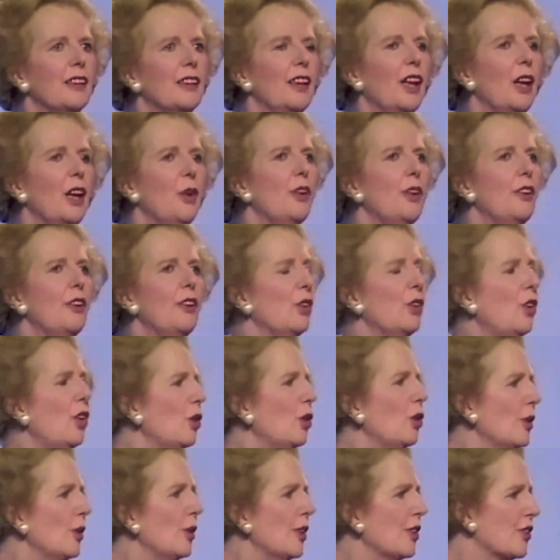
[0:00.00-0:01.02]
we've
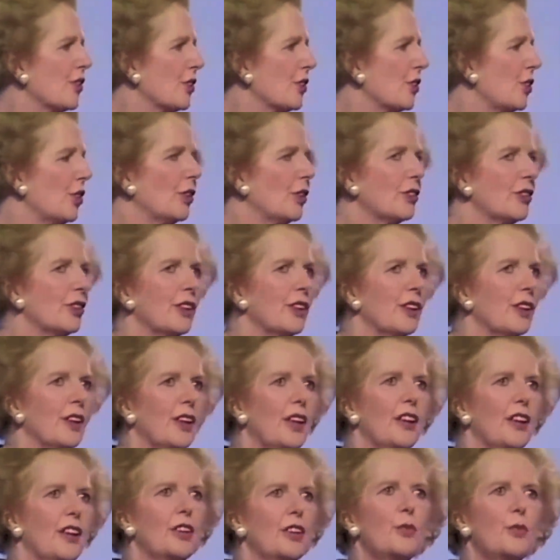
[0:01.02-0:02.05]
always thought
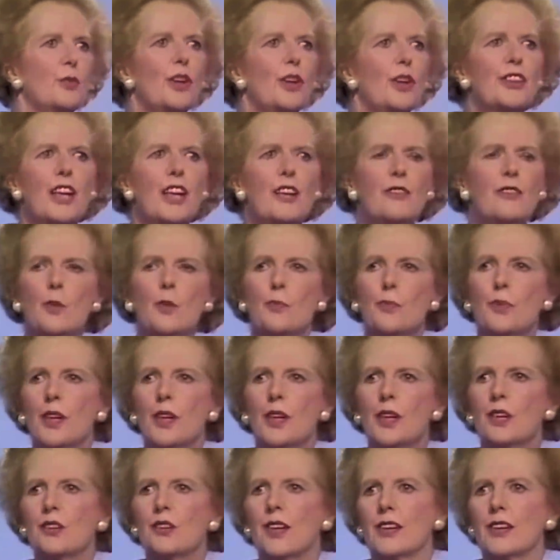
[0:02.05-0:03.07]
that whatever
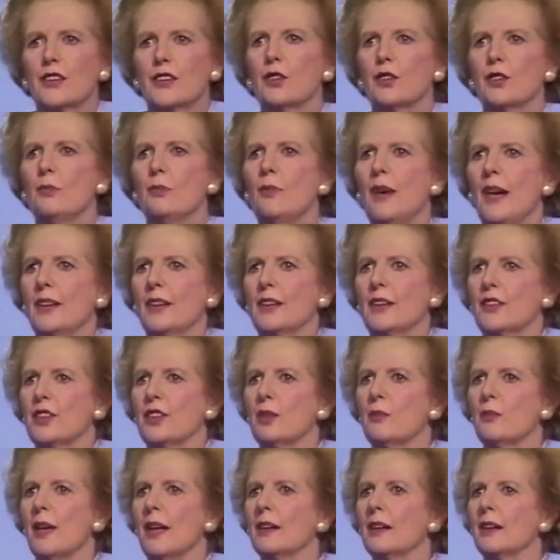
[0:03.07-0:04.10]
progress humanity
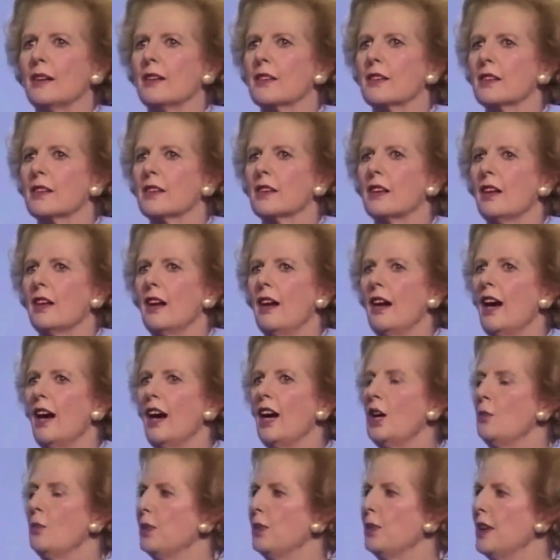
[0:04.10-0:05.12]
makes,
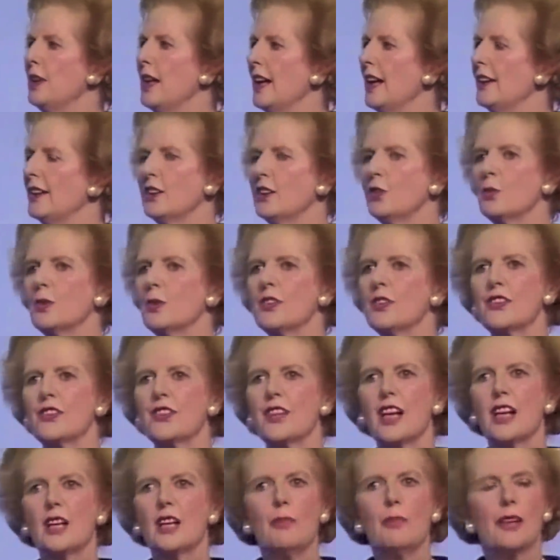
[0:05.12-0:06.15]
our planet would
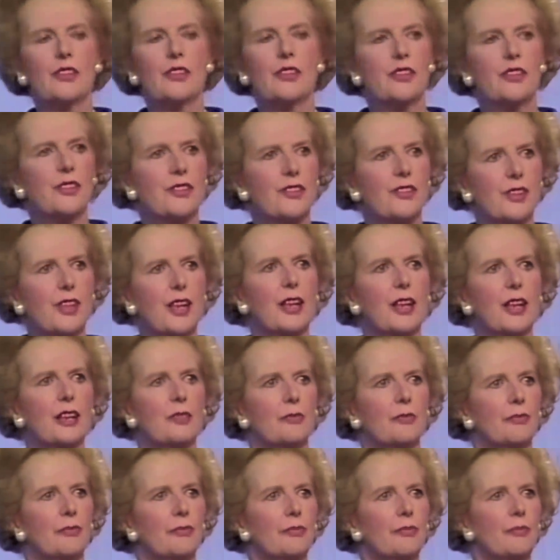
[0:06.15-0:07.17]
stay much the
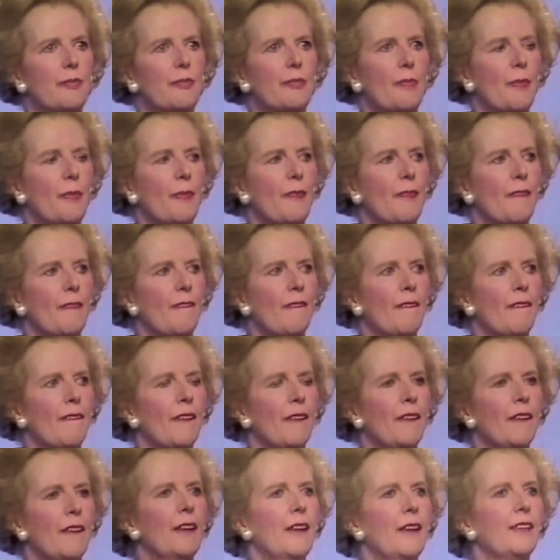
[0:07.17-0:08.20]
same.
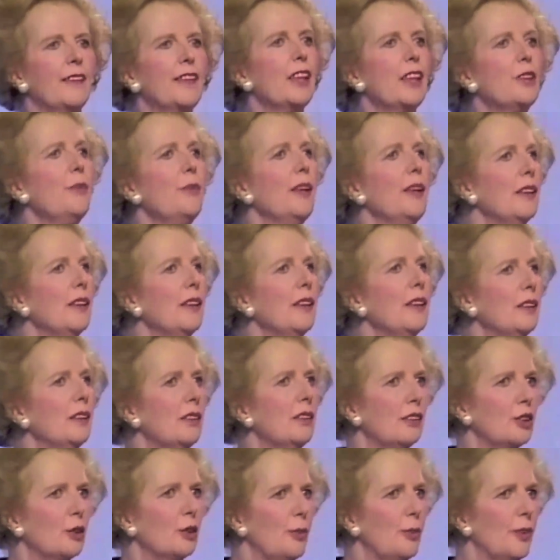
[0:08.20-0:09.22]
That may no
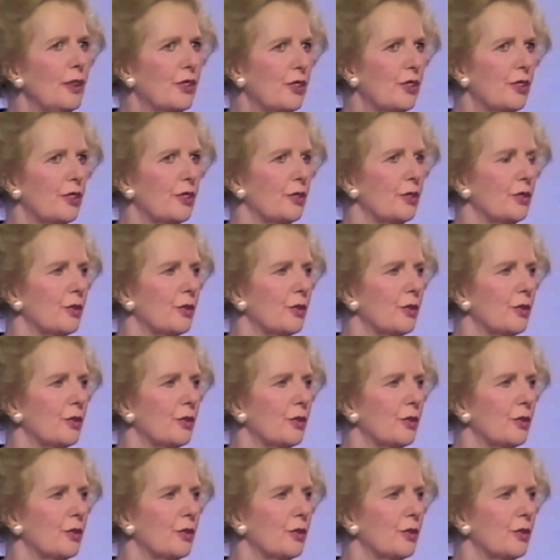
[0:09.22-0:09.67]
longer be true.